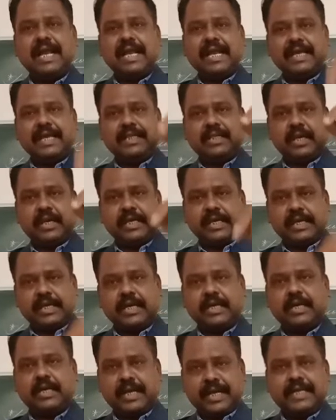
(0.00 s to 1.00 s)
in the
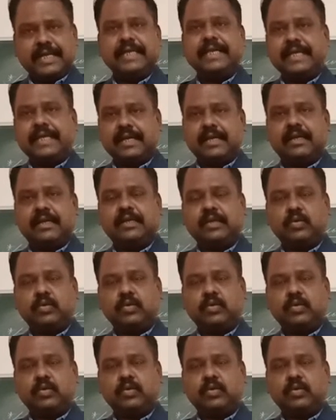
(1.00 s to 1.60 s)
year current year